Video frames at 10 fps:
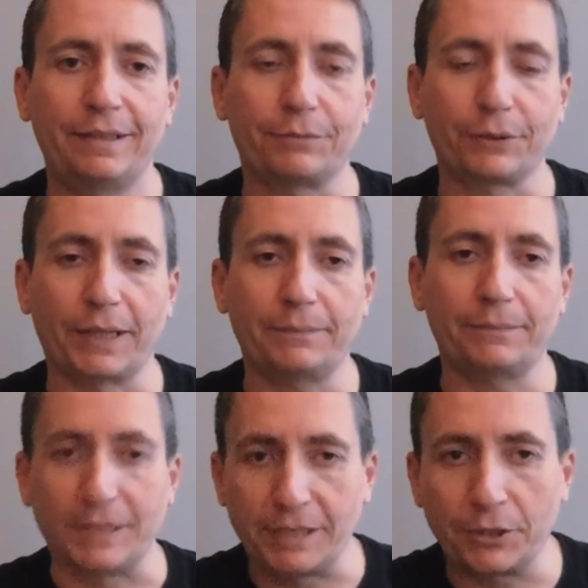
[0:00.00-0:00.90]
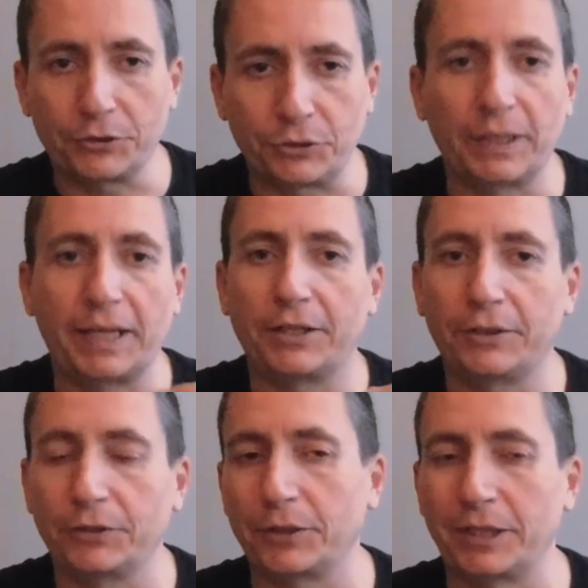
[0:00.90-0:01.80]
for like a year or 2 later,
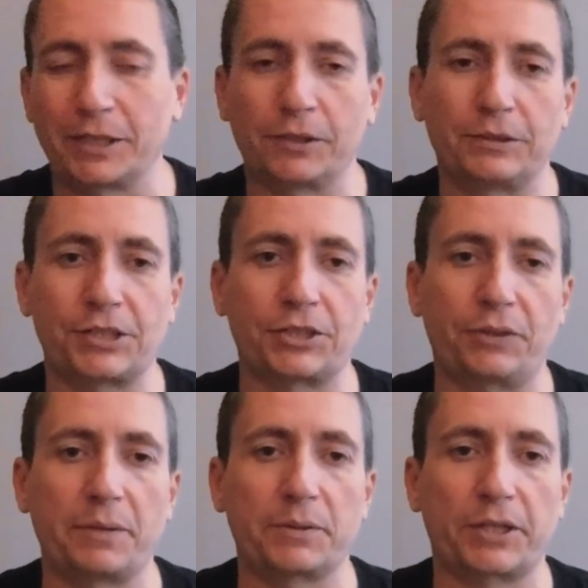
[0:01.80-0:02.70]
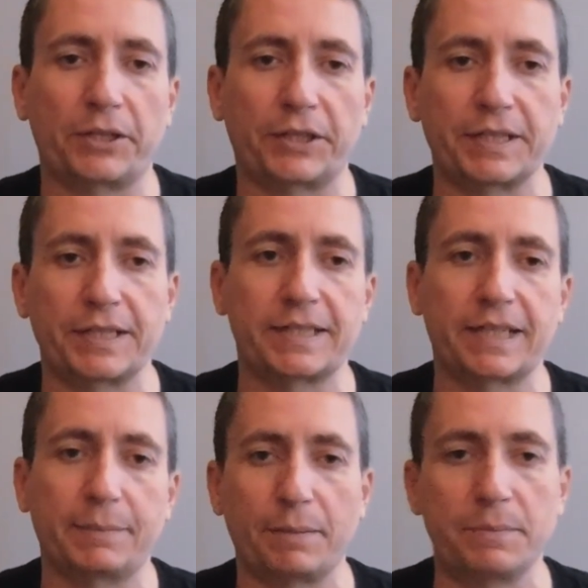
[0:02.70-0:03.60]
they're gonna disagree with all the things they
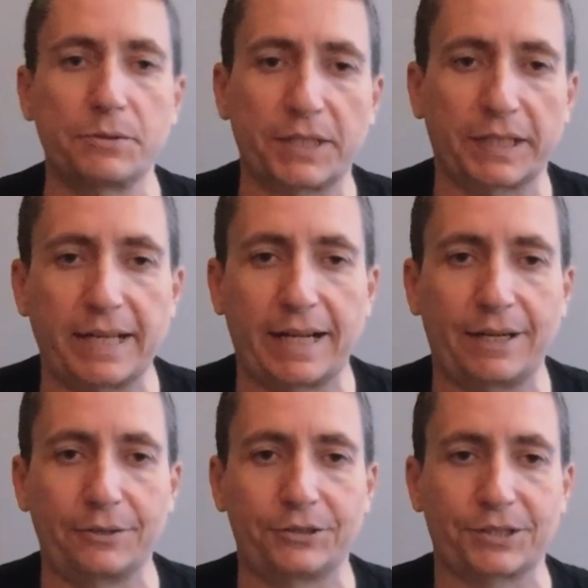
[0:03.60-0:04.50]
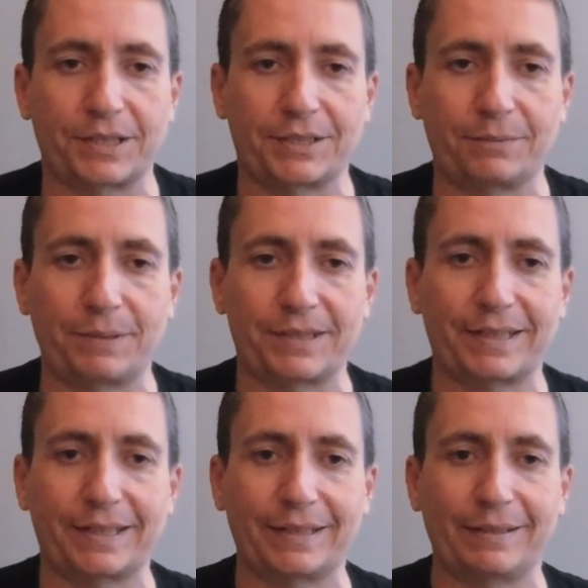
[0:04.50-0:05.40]
say about music now just because they're pissed
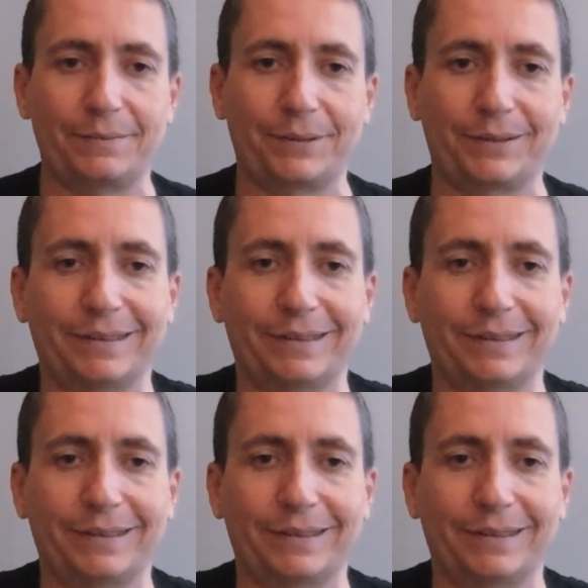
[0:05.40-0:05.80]
at them, or